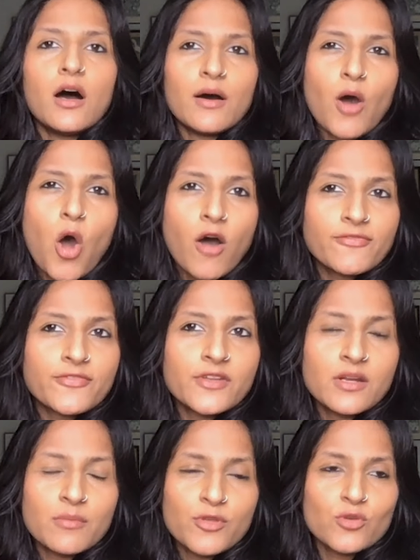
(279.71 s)
Often
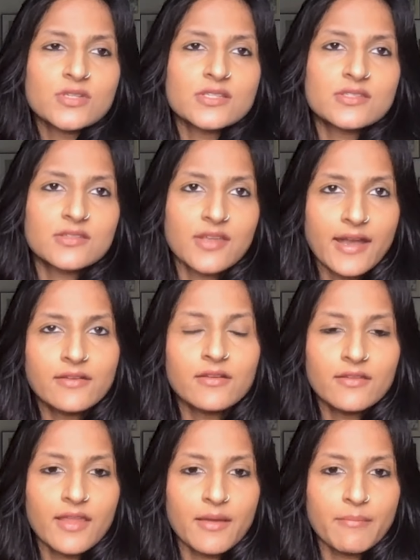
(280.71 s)
abusers
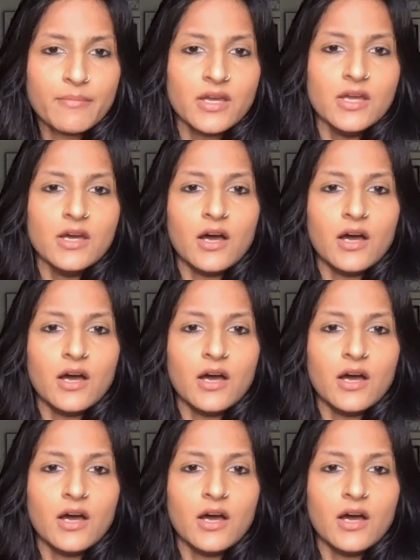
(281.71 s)
threaten them